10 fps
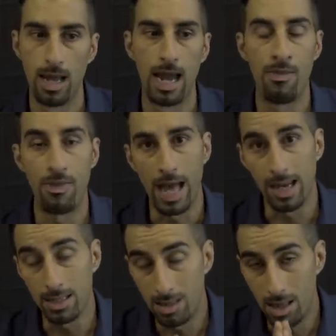And
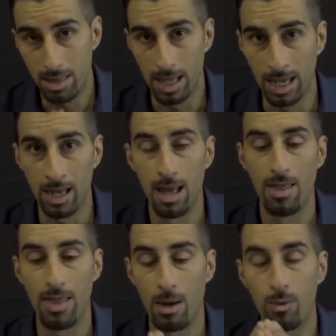that is the thing
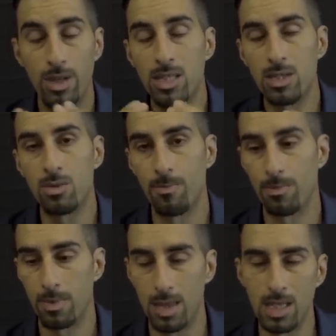that this is
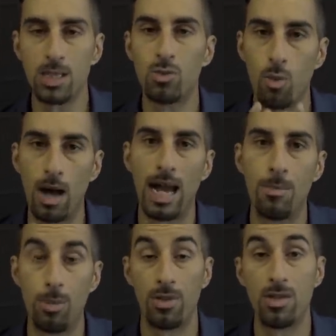this is why I
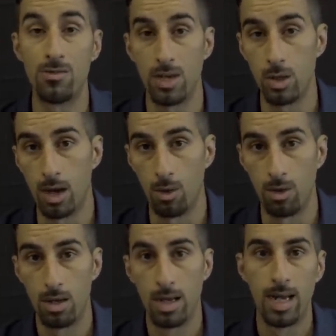put this video
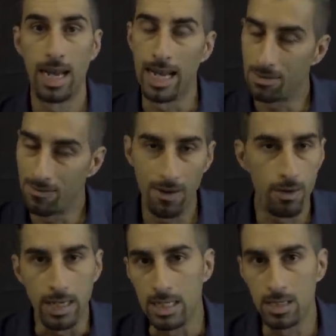out. It's
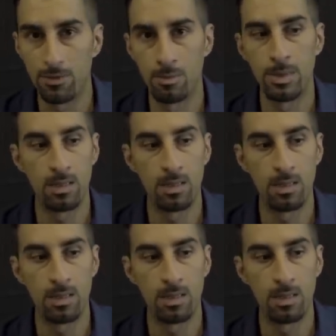very easy for me